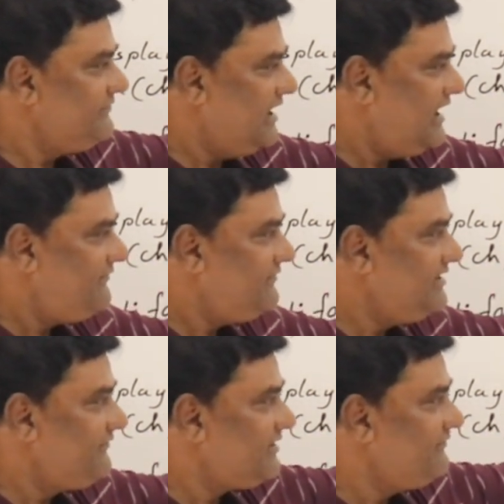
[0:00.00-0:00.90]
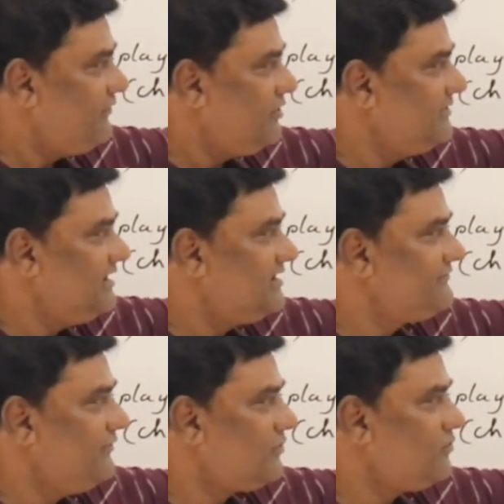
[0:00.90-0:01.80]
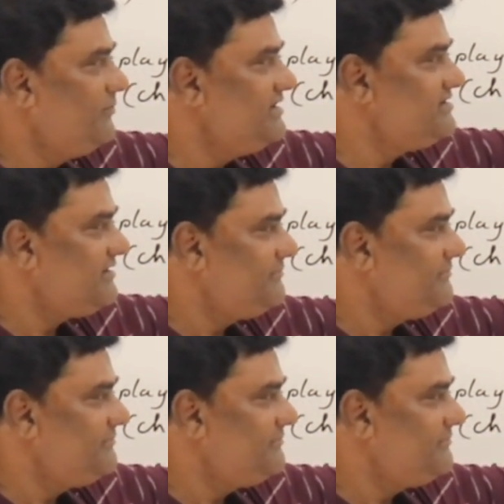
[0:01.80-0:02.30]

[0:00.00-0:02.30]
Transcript: We have different formulas for row major